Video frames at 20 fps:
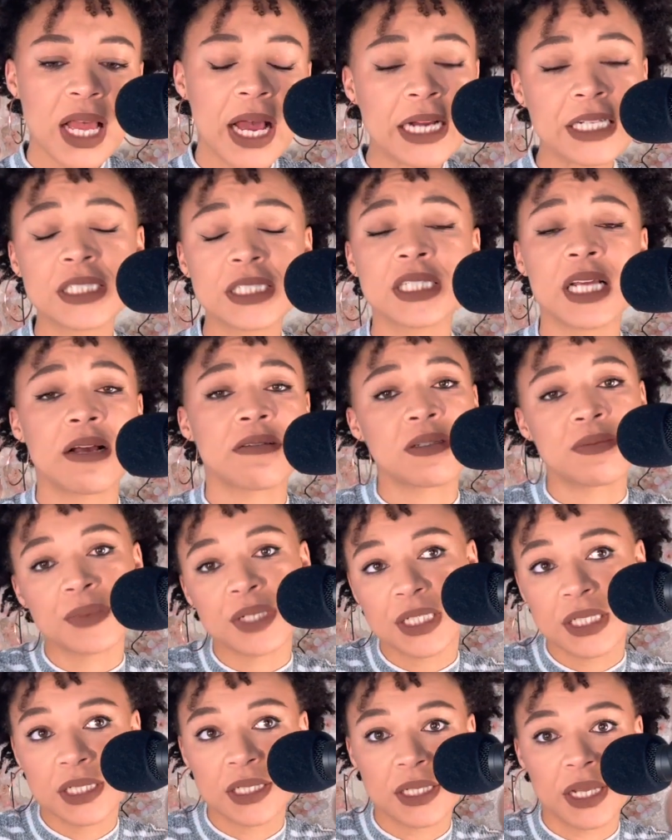I just have some
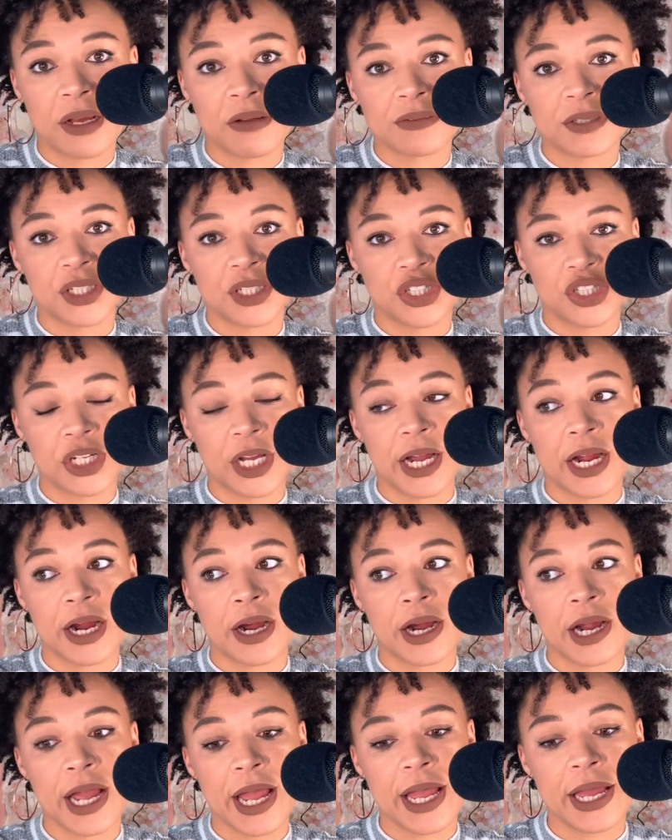good stuff to
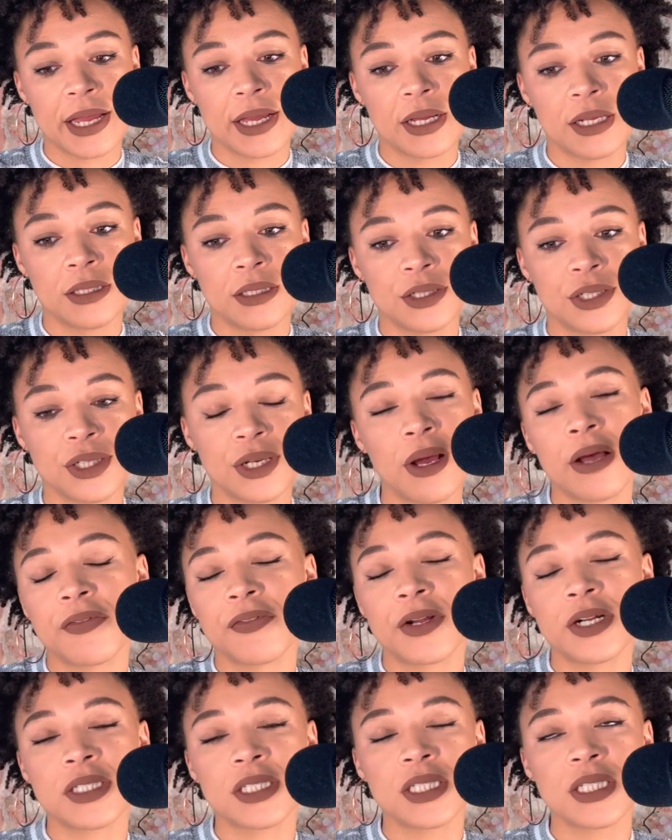share. And,
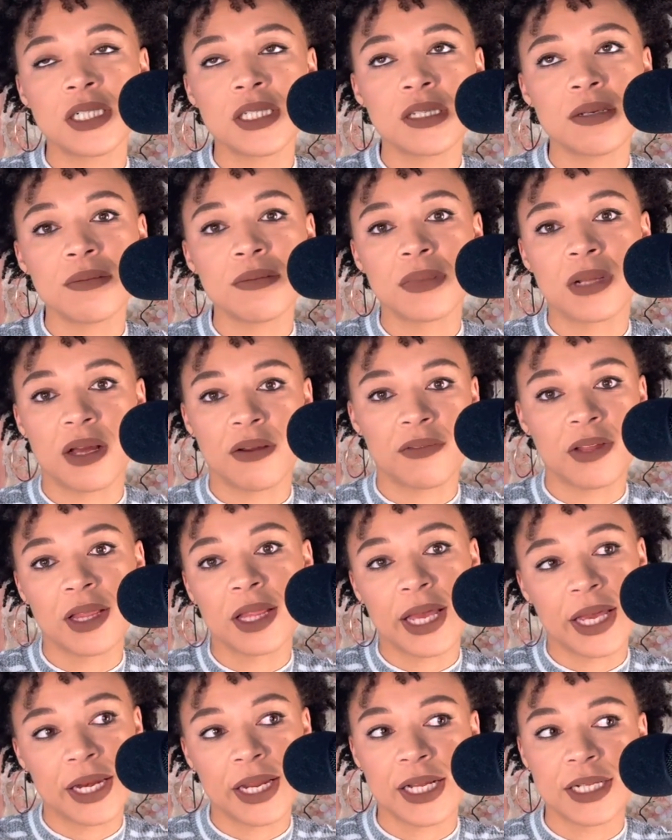there's just some lovely
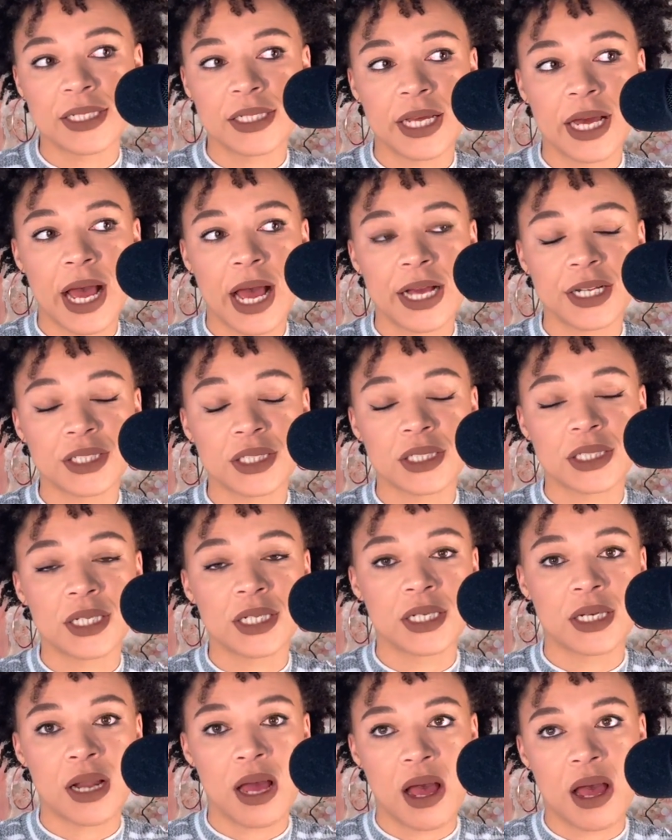ladies that I just
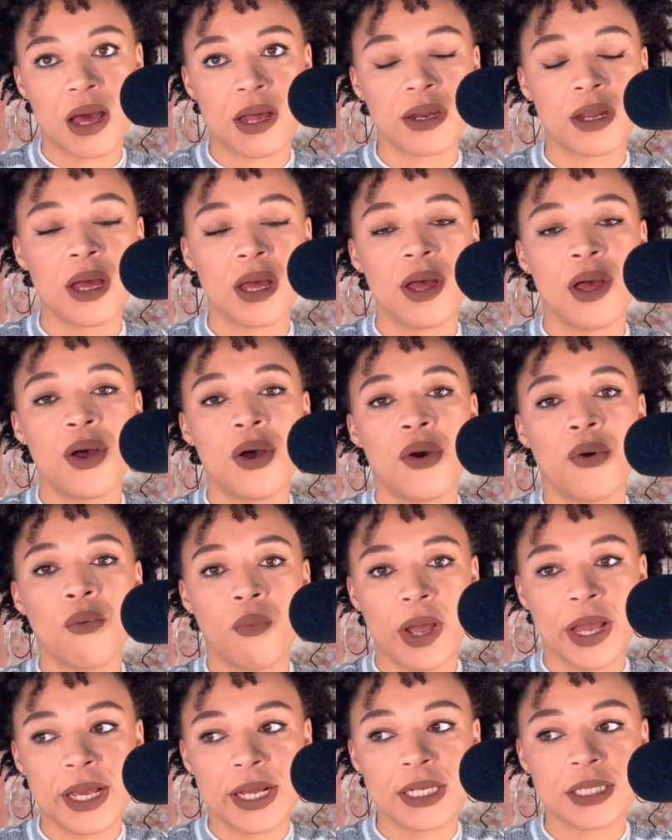cannot
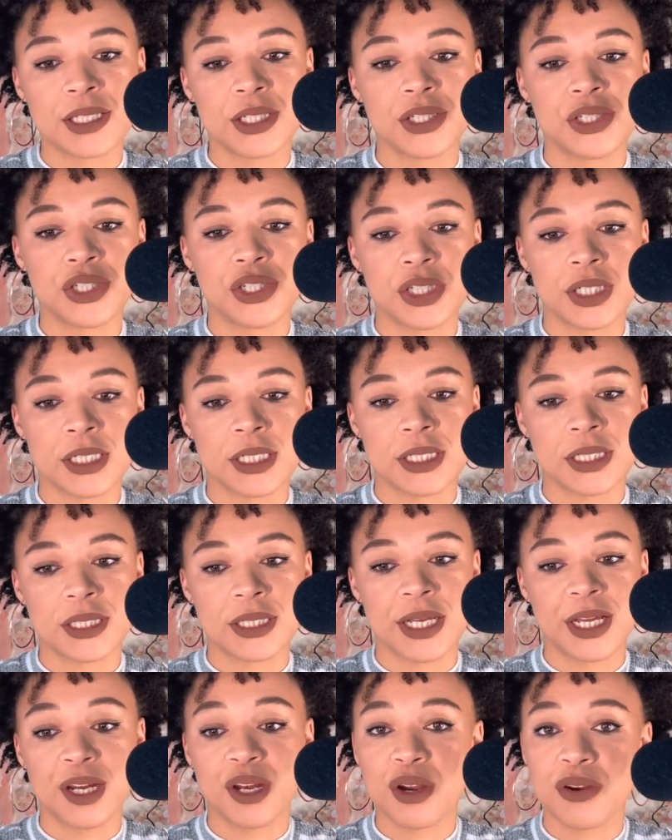wait to
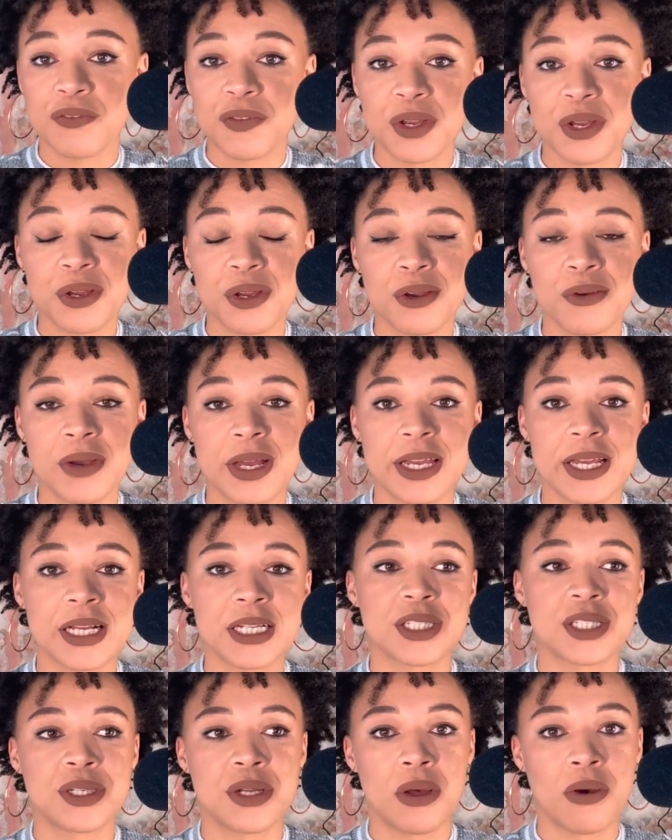just interview and
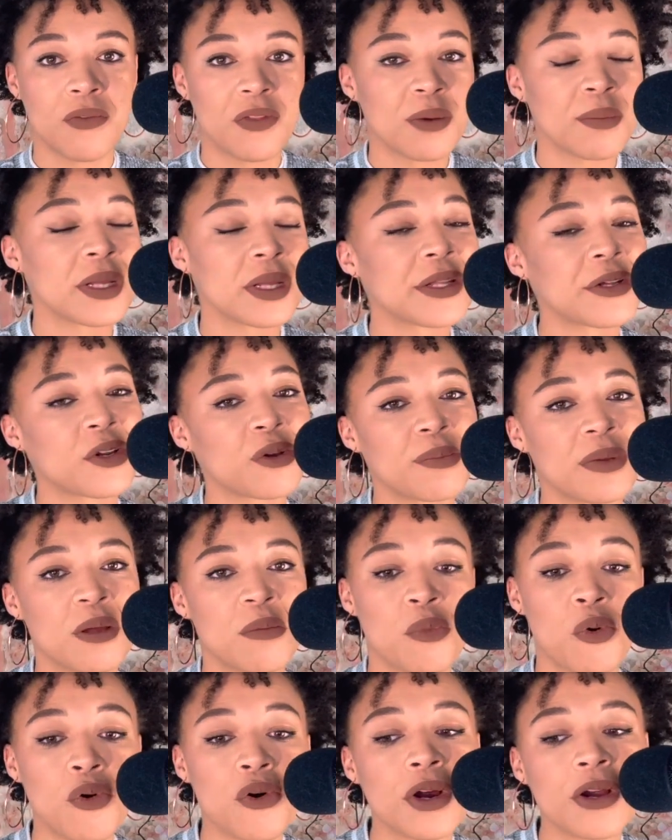get to know them a little bit
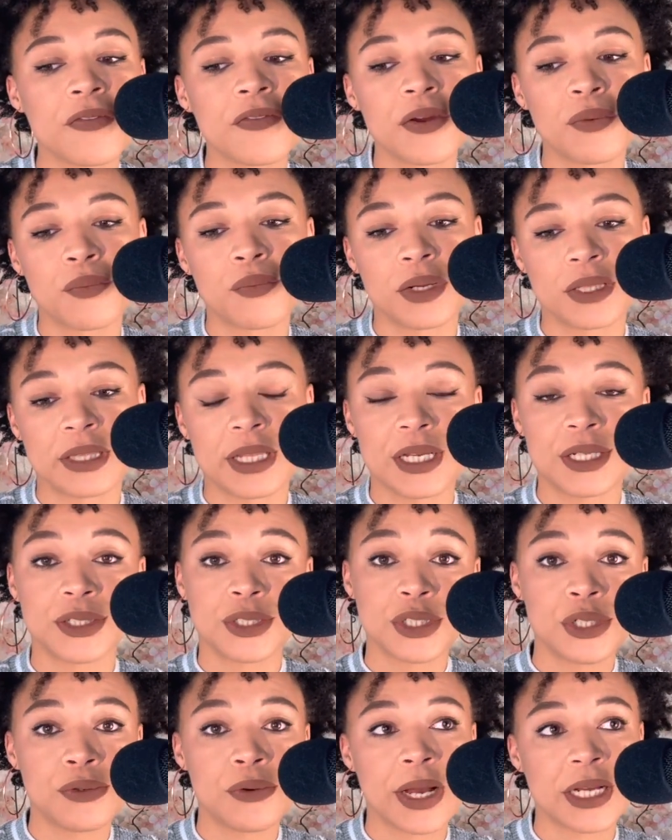more than what they
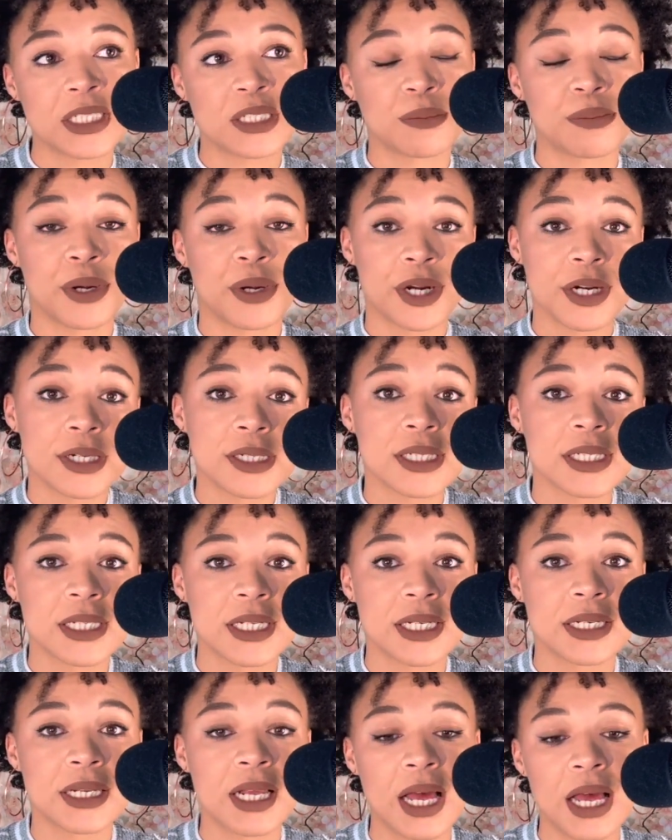do as a
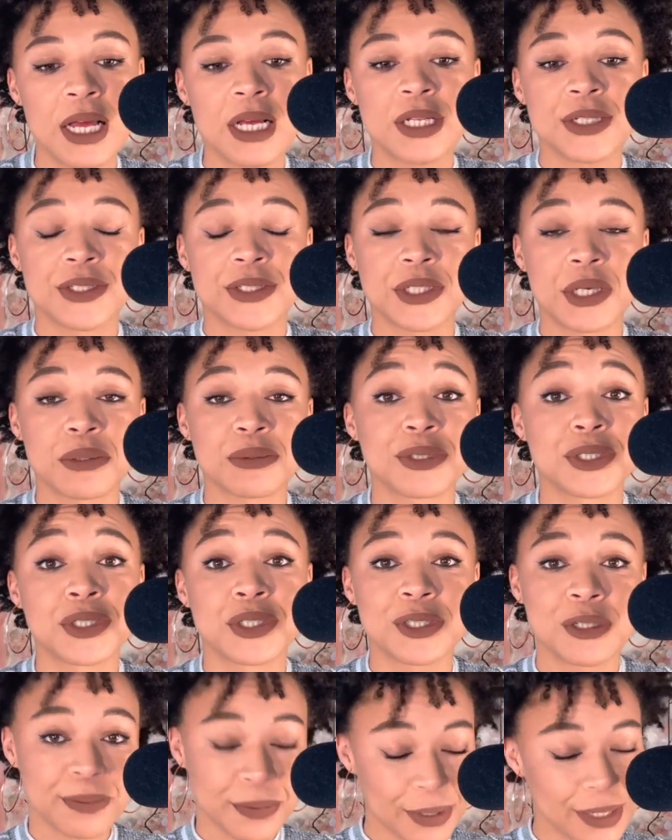person. So
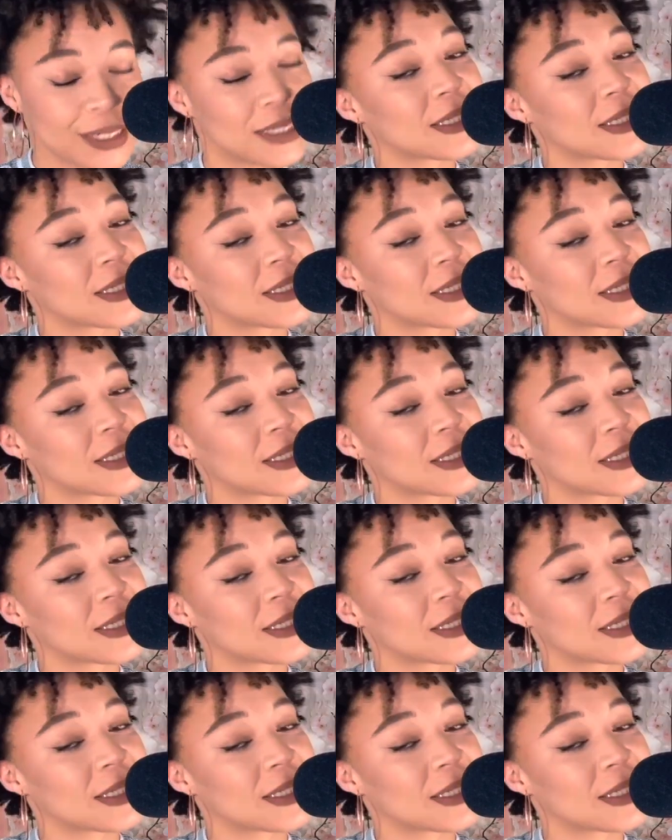super